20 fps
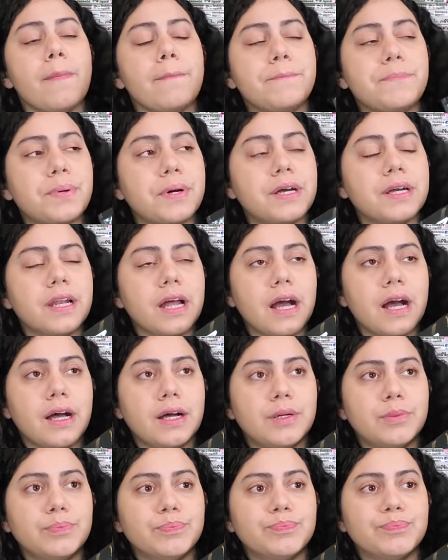But
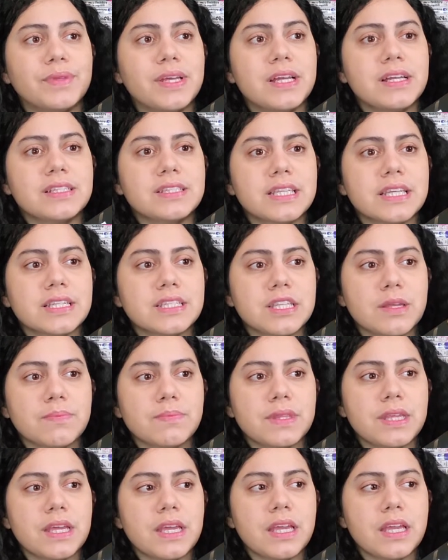um, says
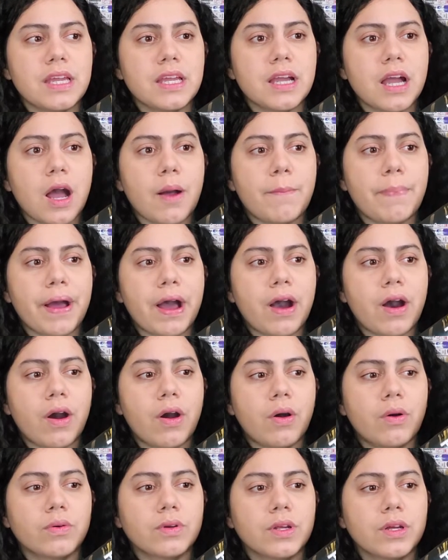something
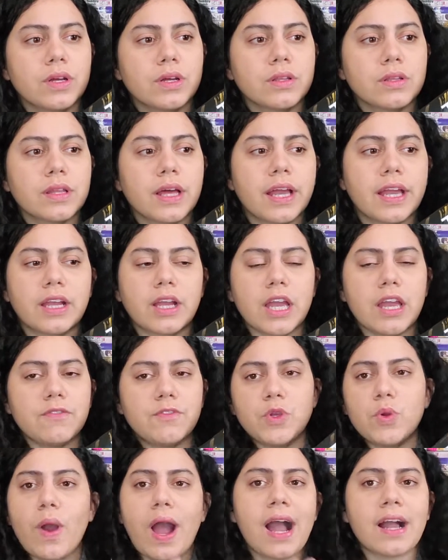about like if
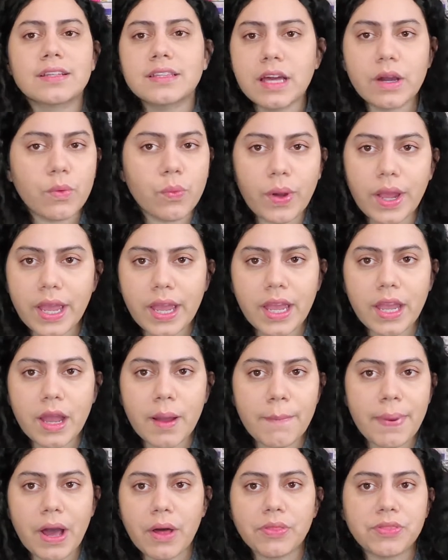you act that way
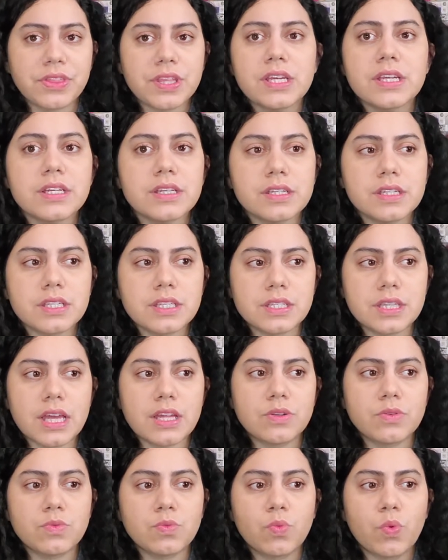about this,
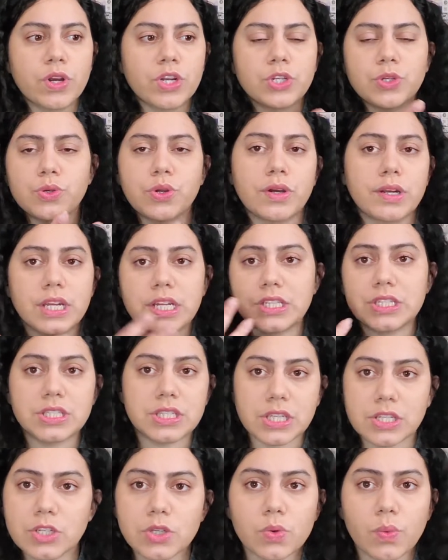then what are you gonna
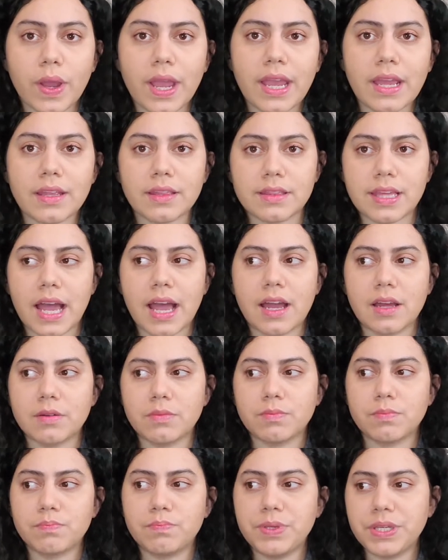insinuate that
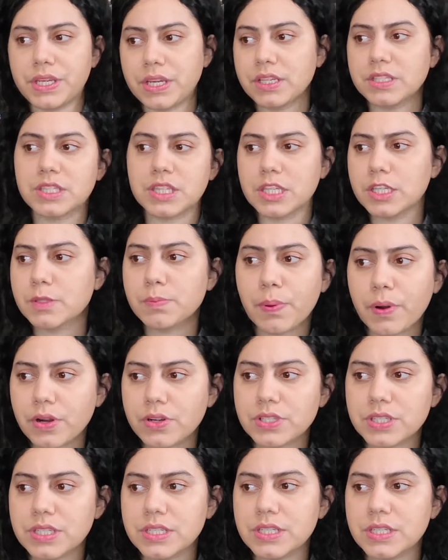because this
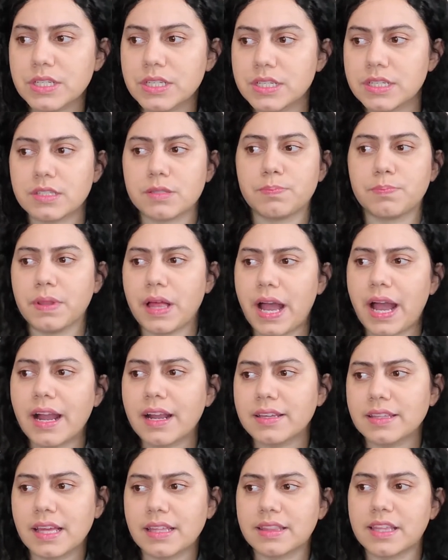person is
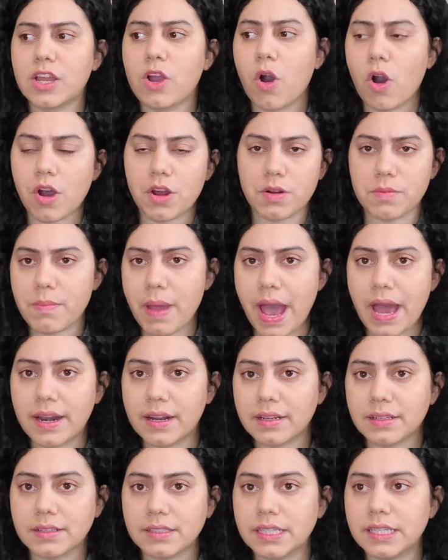black that they
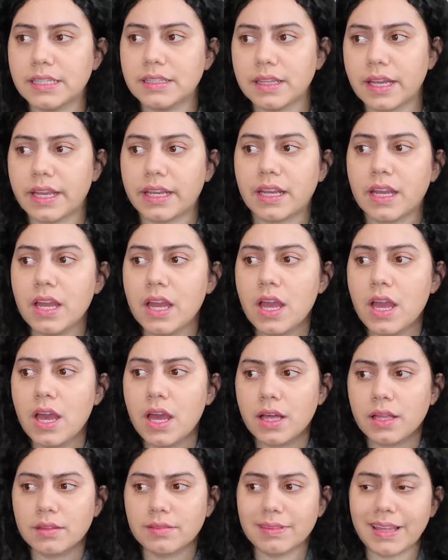automatically like
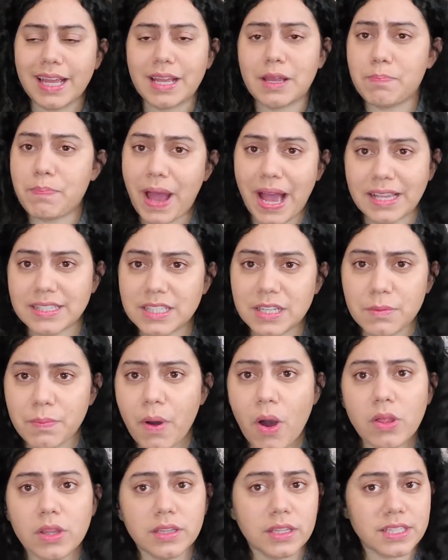like
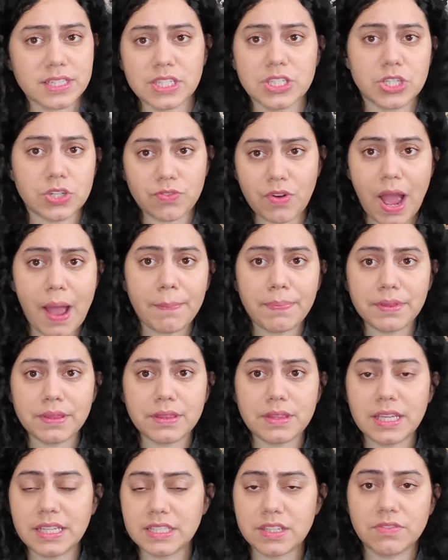basketball and listen to rap and
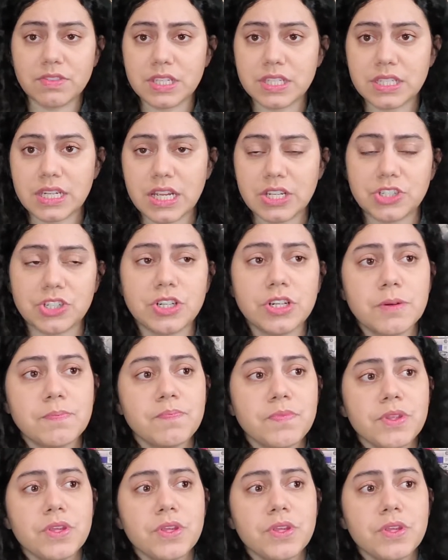things of this nature,